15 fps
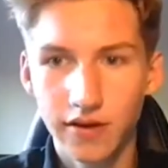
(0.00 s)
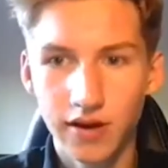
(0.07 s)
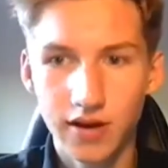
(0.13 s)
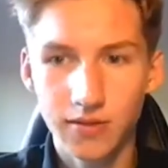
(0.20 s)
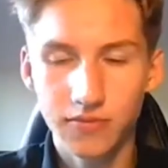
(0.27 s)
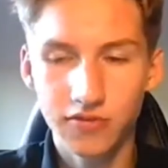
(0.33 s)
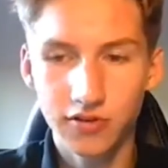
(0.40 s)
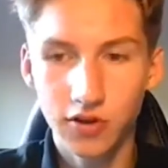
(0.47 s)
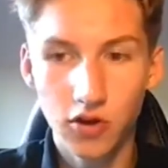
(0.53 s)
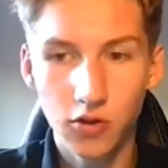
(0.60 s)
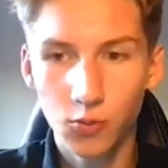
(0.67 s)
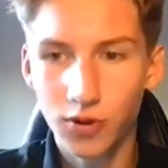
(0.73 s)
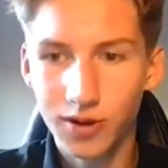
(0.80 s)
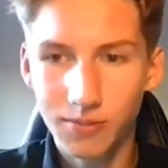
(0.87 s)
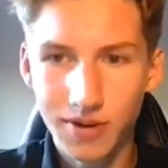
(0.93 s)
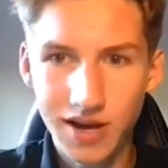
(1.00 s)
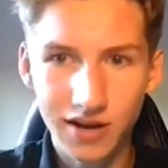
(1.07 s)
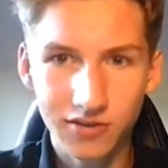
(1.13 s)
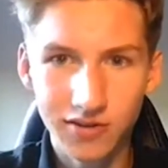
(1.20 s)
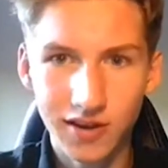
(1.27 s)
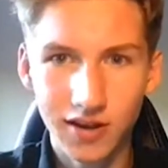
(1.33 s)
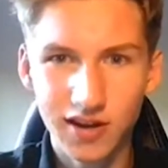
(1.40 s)
So you got the wing
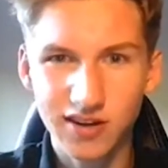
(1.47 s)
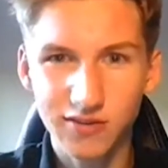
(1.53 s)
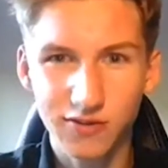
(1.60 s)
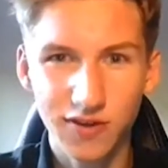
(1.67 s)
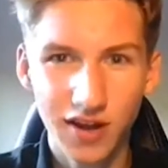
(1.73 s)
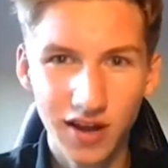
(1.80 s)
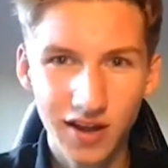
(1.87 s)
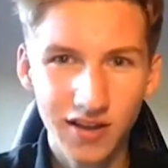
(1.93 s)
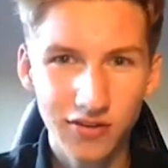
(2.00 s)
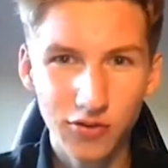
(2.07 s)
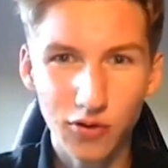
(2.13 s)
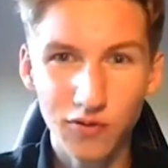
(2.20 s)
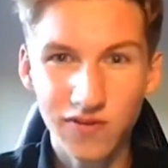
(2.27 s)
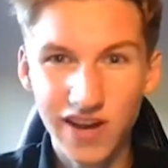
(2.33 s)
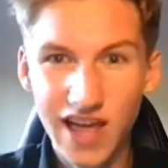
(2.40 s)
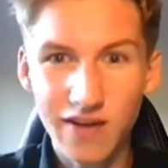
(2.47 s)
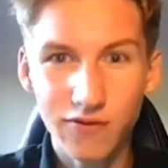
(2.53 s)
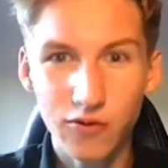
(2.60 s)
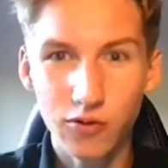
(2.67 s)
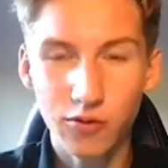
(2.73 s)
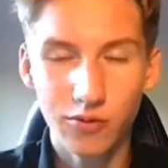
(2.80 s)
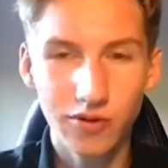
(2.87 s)
backs, then kind of sort of
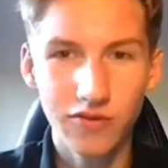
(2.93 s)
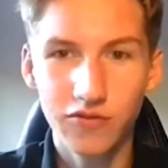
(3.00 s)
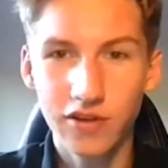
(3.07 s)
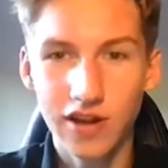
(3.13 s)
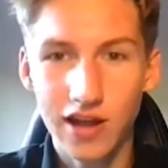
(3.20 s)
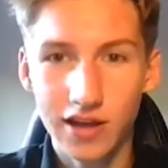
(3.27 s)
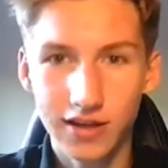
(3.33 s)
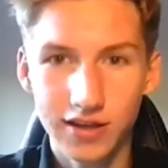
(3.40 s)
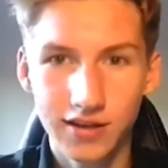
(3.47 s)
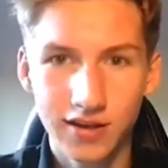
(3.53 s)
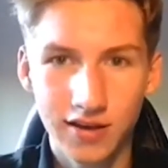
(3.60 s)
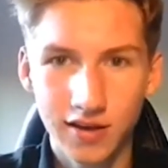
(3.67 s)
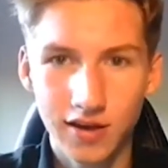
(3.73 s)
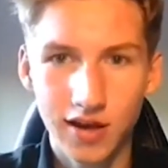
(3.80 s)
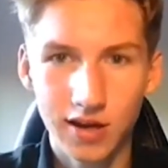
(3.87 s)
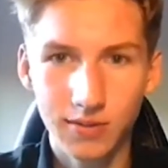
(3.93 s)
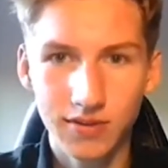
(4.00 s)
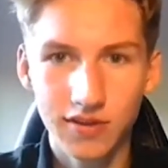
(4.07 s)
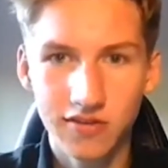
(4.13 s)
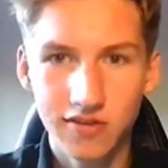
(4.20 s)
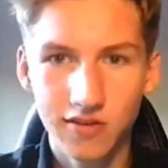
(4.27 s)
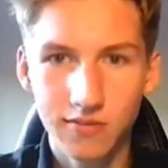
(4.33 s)
level, if you like, with
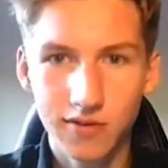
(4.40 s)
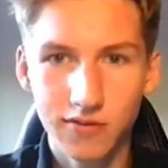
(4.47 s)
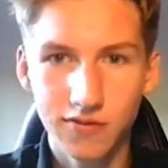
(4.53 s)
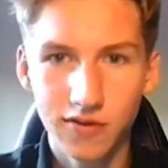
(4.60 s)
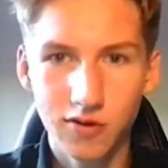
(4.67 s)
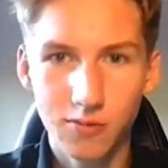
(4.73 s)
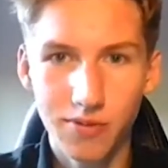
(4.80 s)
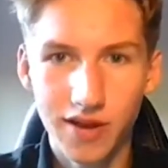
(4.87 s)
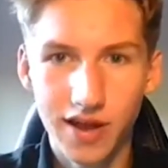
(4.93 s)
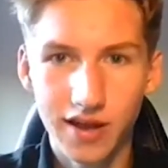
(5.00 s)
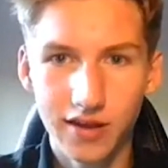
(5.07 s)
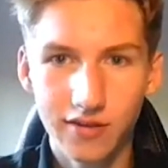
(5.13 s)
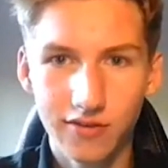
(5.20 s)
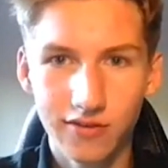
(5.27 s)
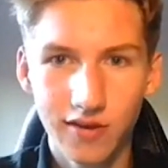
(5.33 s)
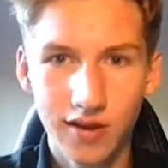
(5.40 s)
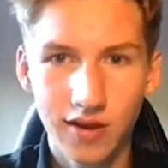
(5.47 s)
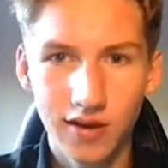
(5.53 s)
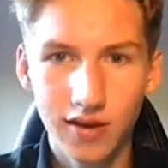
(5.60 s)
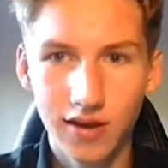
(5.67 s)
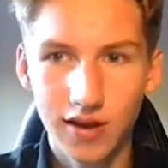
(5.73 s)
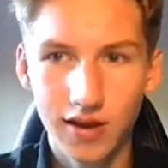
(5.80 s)
the 2 midfield players.
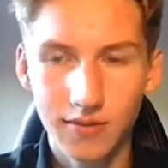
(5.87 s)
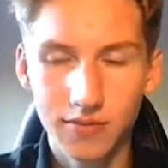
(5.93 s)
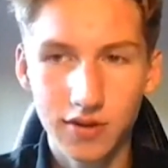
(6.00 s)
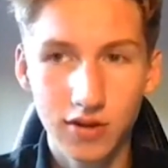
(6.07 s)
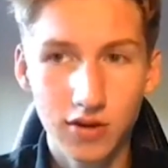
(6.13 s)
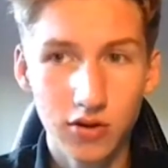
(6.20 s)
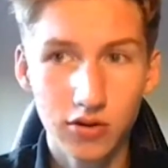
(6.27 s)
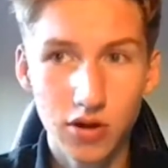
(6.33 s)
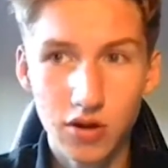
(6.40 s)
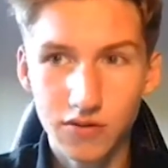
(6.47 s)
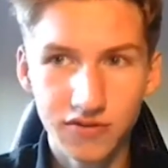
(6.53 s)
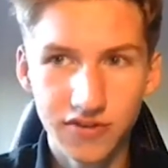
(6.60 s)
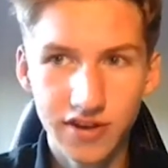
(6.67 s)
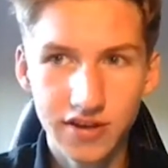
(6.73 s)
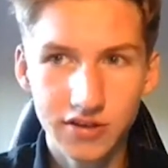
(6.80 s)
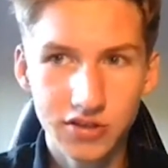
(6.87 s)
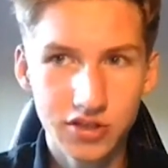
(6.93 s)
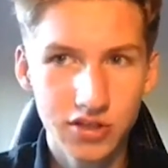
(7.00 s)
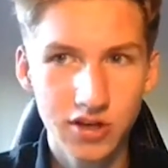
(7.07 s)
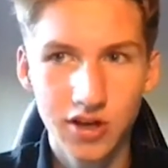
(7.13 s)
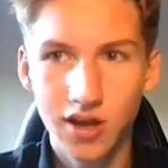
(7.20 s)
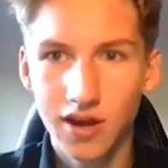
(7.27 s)
You got
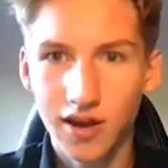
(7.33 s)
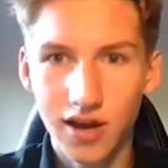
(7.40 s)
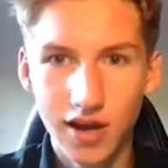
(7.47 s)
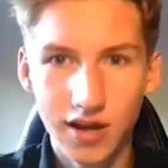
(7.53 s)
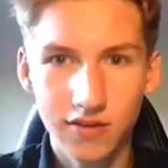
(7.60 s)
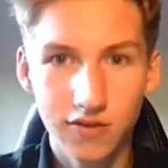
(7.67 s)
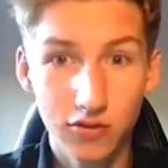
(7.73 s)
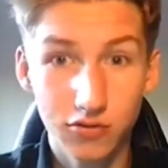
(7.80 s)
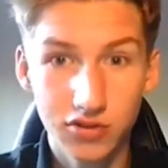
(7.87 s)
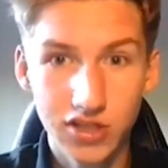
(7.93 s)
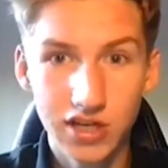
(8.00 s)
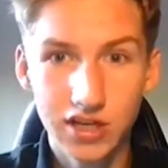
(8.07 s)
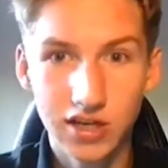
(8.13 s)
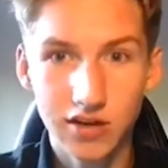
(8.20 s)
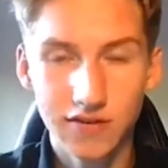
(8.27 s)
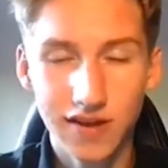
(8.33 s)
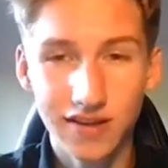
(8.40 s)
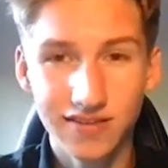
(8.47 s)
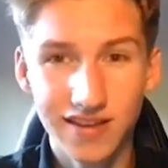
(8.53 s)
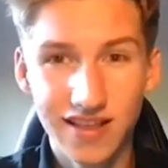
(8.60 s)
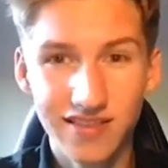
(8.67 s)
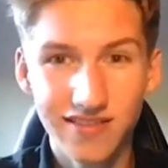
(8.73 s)
Kovacic and Jorginho.
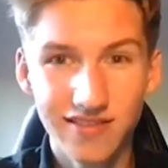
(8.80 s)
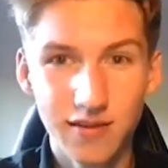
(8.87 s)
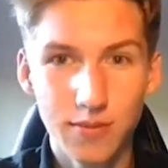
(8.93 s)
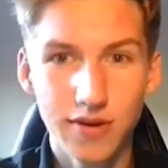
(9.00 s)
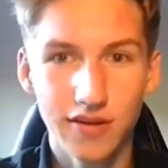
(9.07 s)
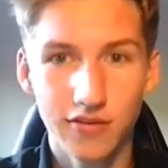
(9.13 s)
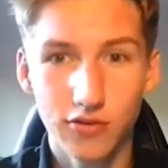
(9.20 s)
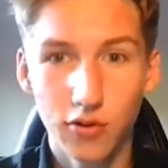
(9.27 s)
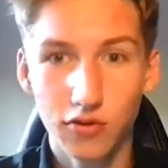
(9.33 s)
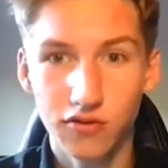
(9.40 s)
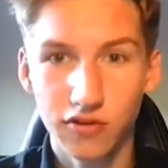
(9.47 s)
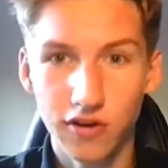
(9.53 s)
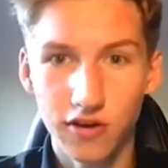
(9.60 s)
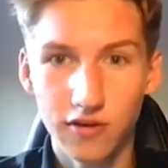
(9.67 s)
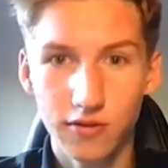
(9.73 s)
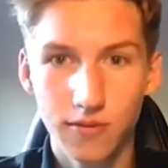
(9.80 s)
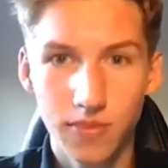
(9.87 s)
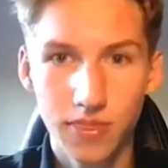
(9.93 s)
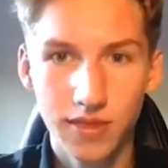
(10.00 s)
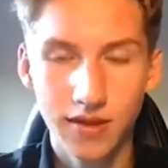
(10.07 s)
That tends to be the sort of 2.